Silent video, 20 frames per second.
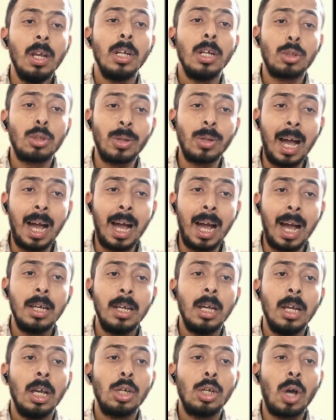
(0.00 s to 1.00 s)
So yeah,
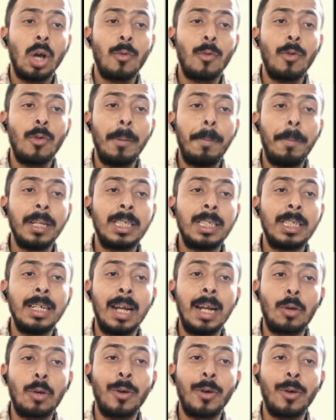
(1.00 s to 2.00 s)
your
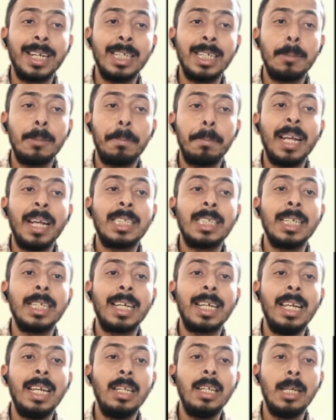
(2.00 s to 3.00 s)
VPC network is
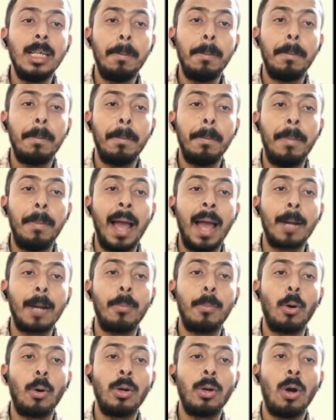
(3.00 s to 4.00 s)
basically the
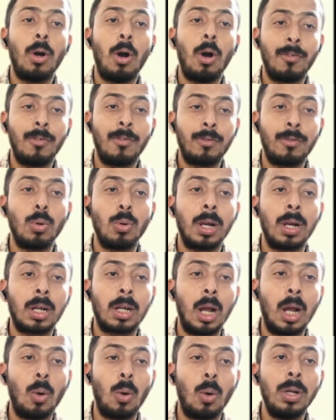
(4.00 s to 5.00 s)
backbone of Google
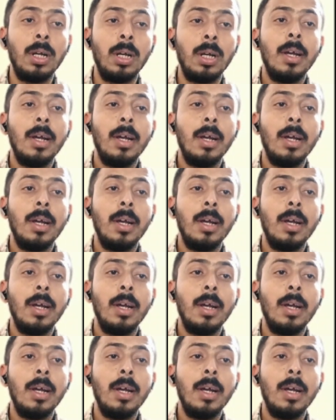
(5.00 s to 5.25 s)
Cloud,